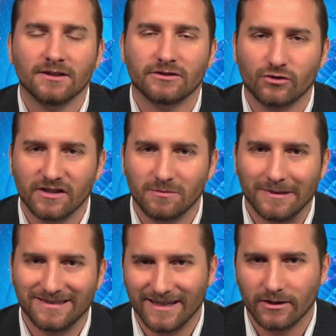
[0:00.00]
to
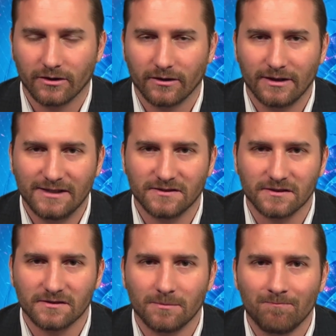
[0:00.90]
transmit data onto the
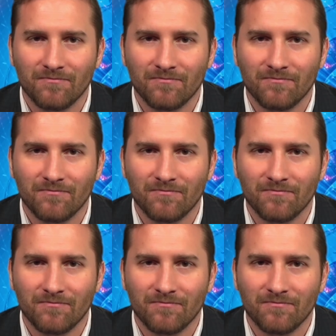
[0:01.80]
lenses.